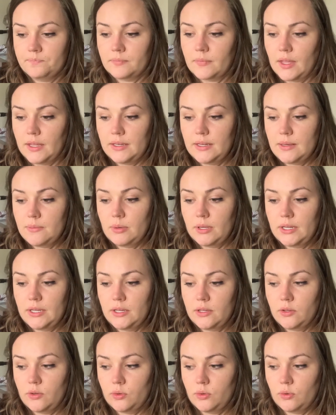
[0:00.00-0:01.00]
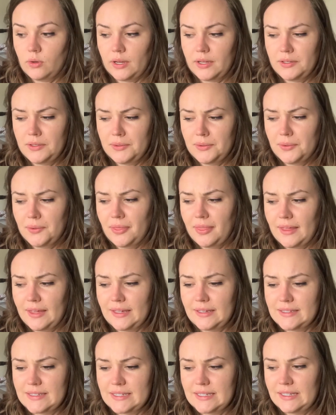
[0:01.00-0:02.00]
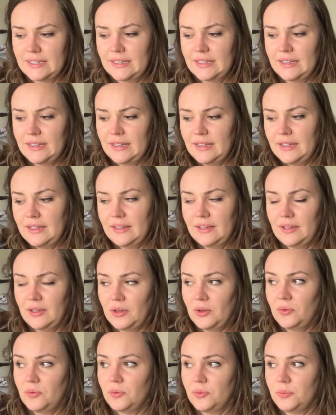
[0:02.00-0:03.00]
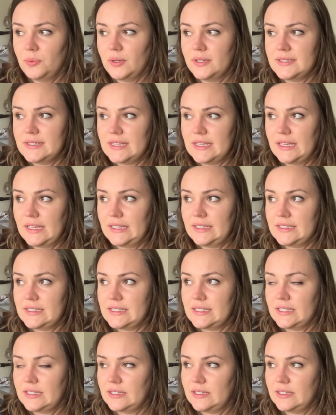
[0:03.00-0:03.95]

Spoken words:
anybody who I knew that wasn't,